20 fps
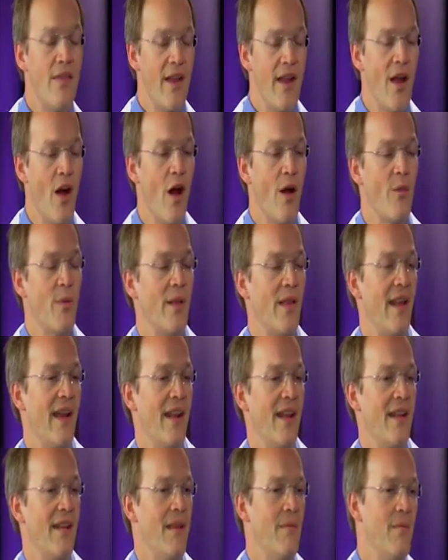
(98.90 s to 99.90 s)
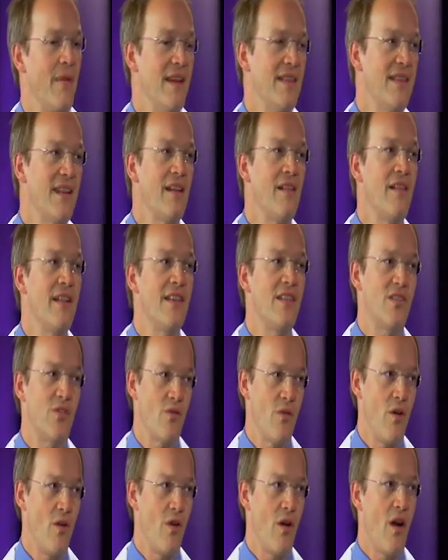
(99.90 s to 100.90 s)
They are related. And basically,
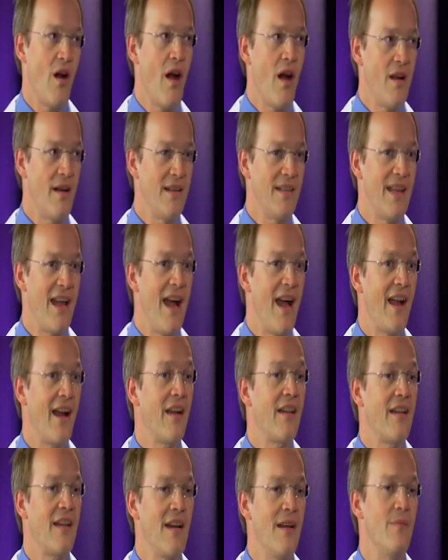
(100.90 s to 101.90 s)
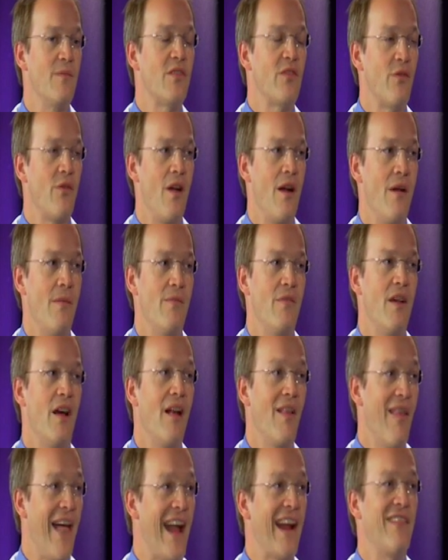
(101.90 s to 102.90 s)
stroke or heart attack comes from
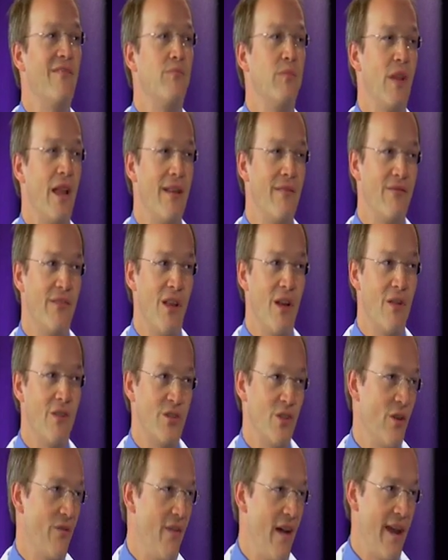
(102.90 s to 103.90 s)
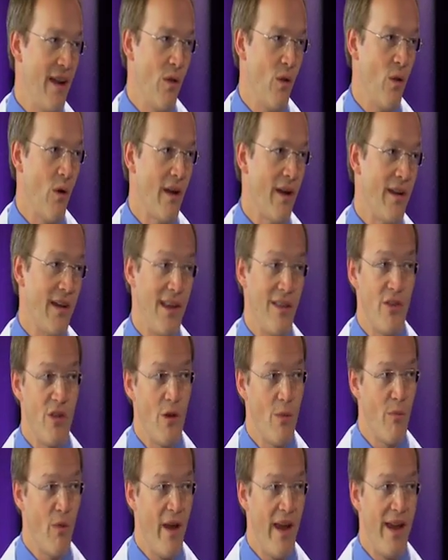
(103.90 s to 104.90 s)
a lack of blood flow to a vital organ, either
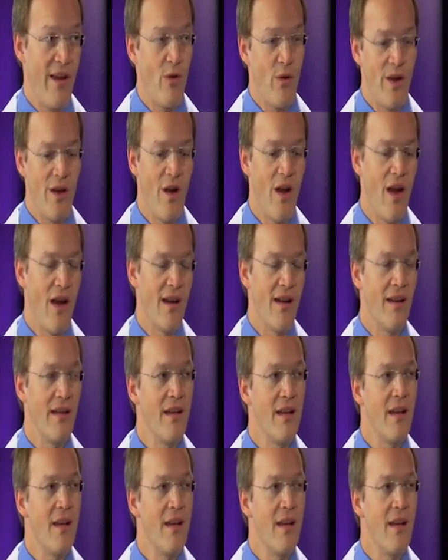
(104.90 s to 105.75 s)
your brain or your heart.